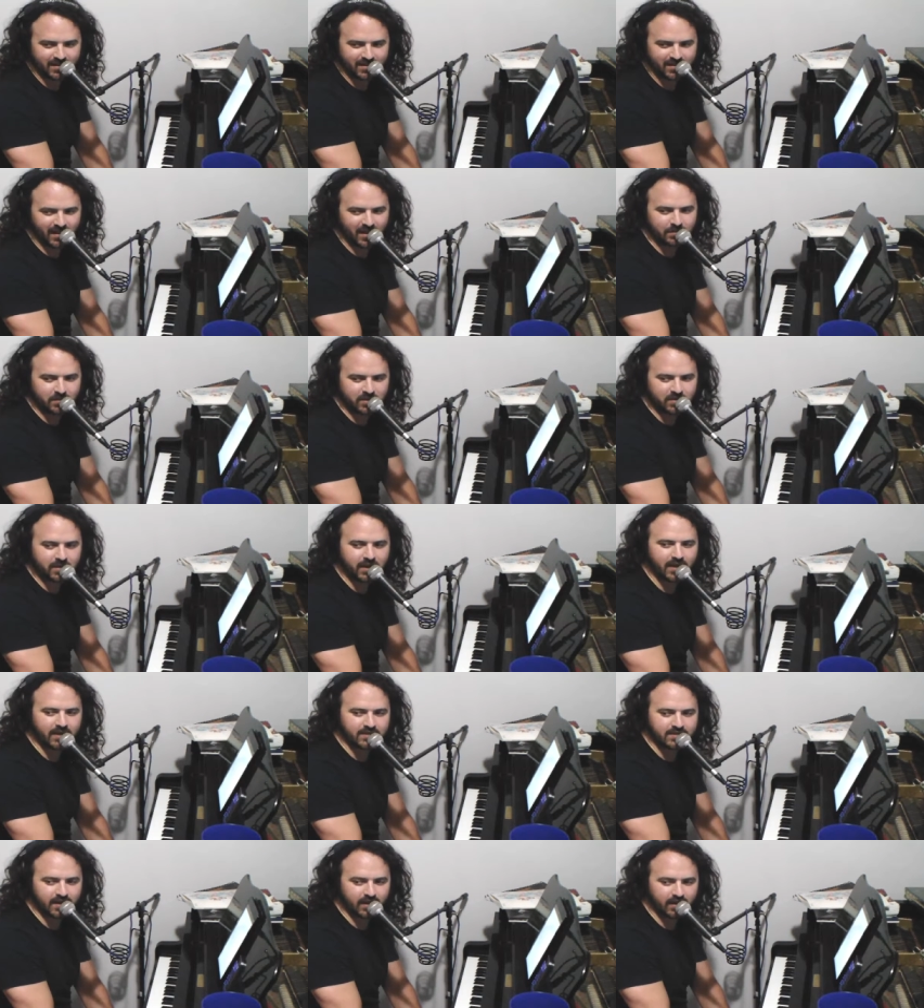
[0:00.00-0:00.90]
Yeah, but you
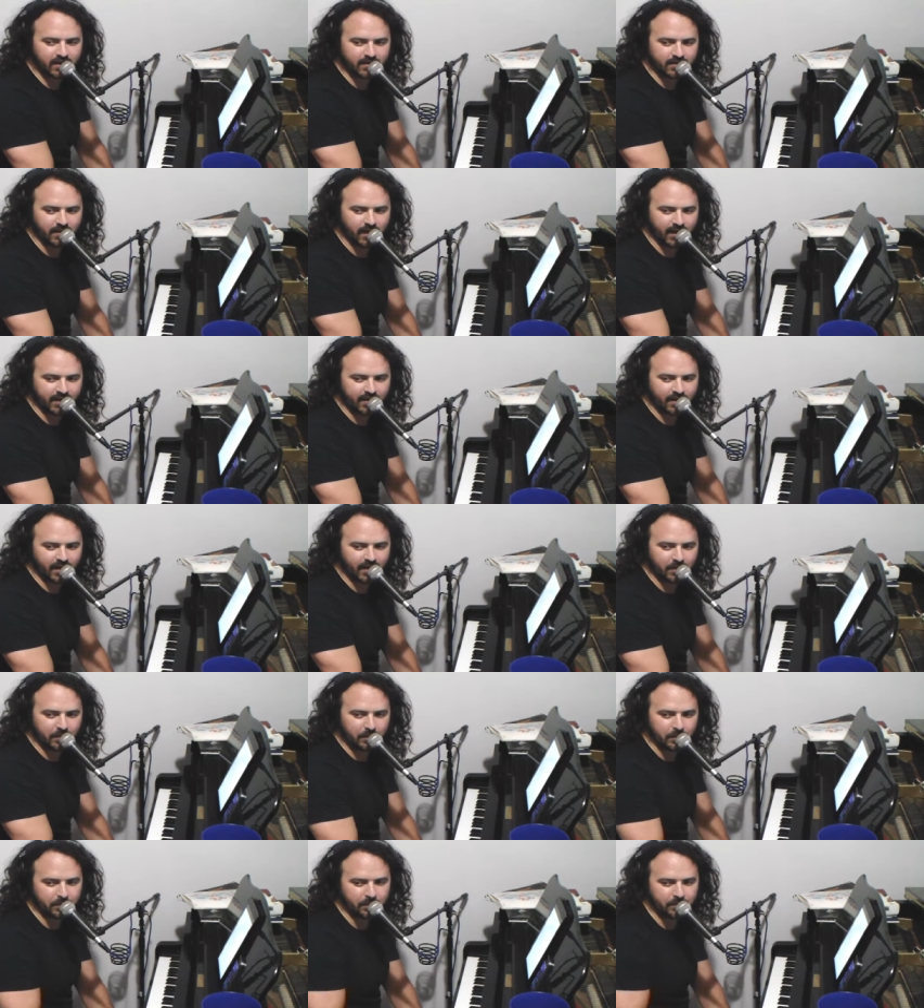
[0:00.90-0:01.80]
can't tell. I
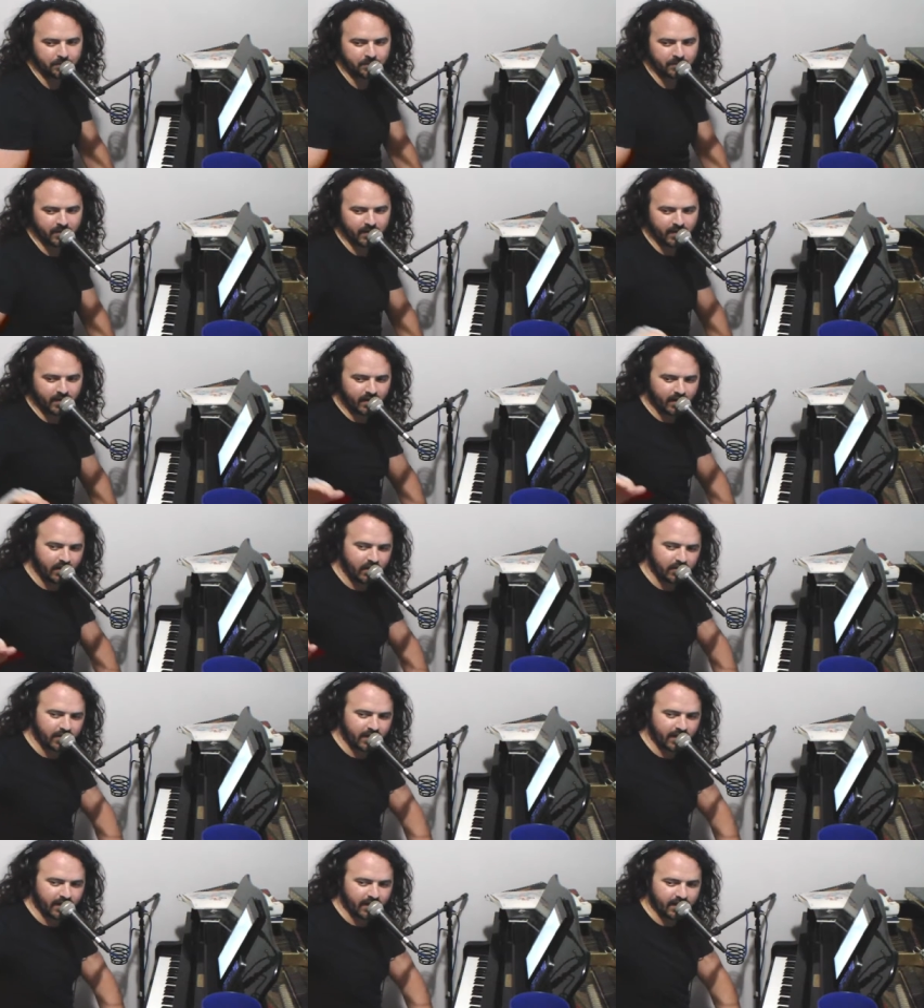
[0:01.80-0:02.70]
got.
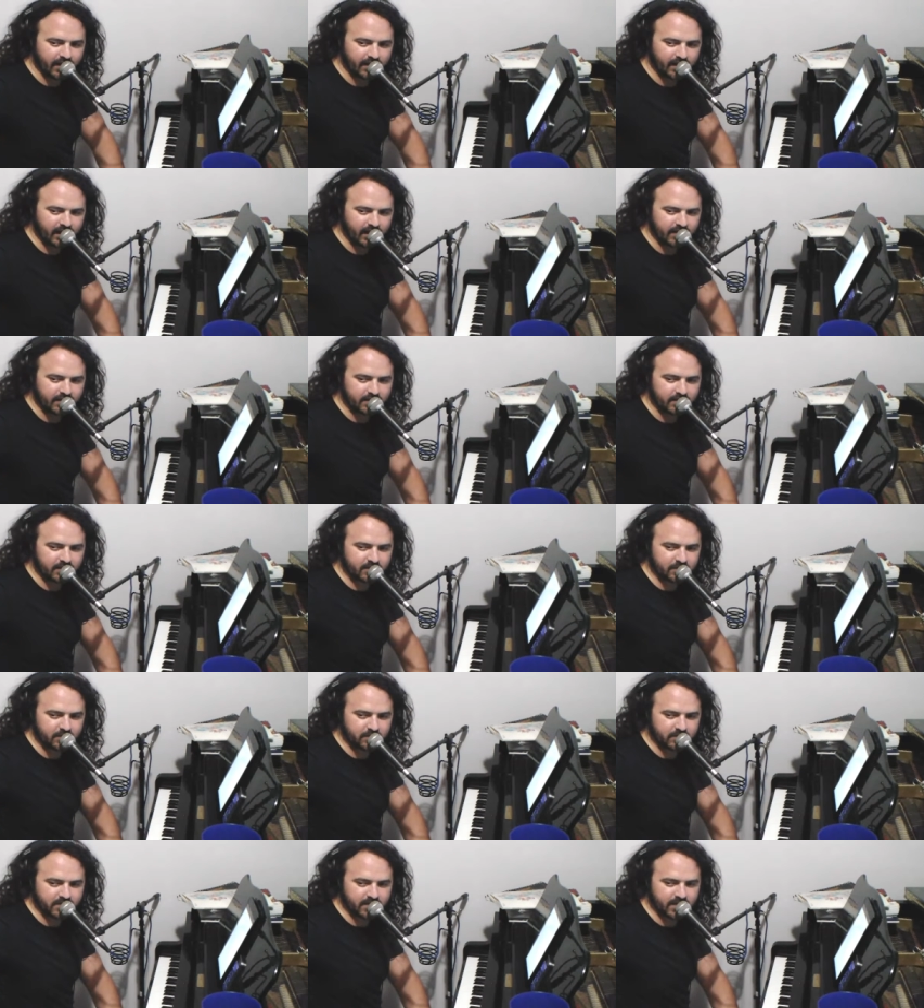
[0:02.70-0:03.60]
Okay, I got
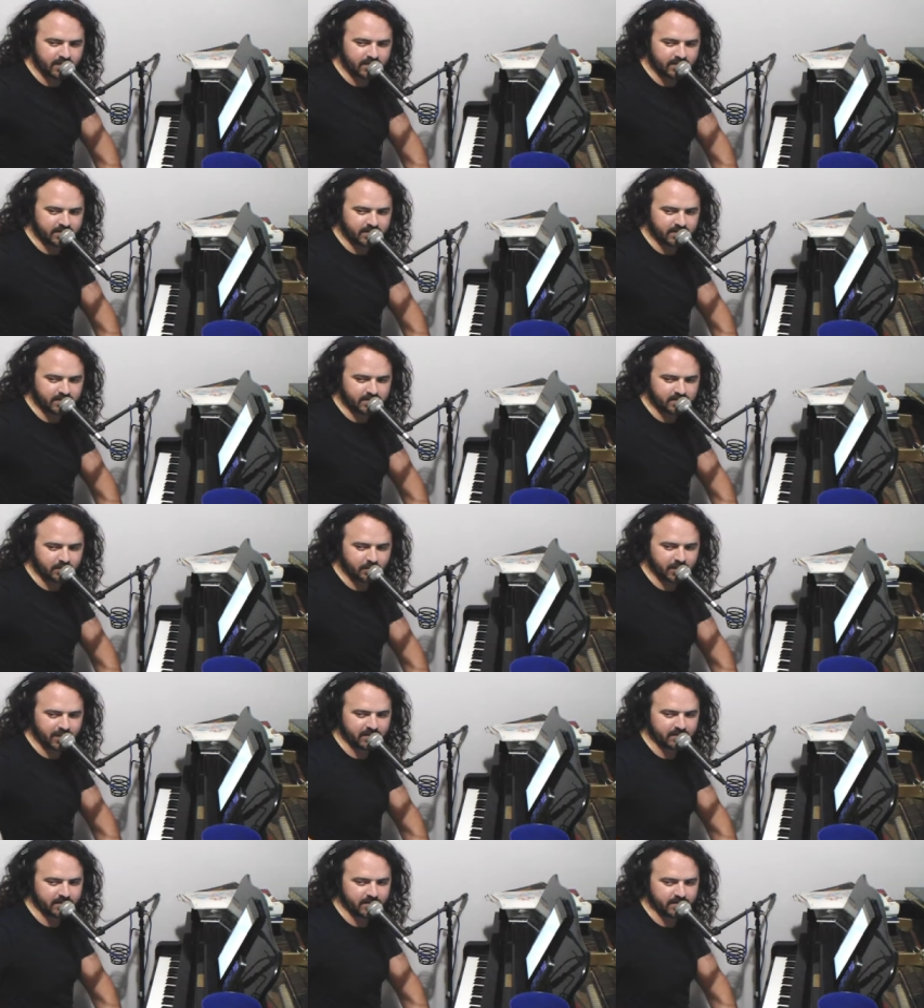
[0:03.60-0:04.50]
tit
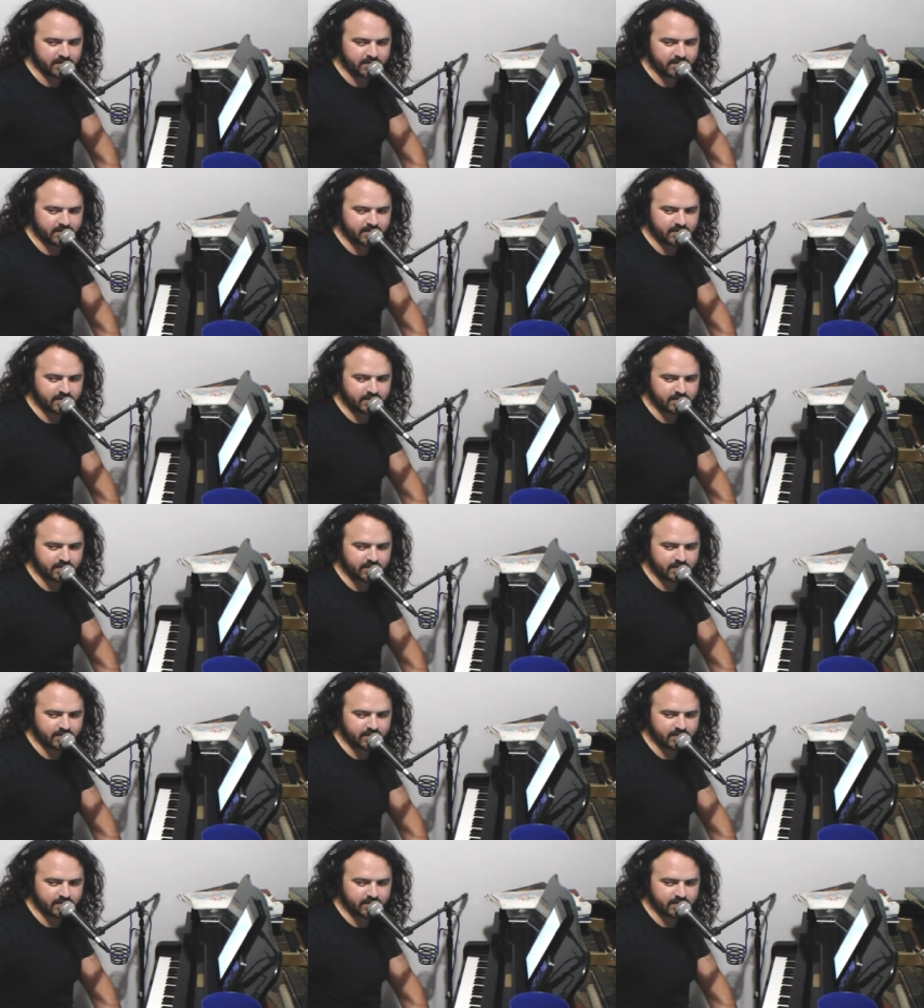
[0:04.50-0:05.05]
disappearance.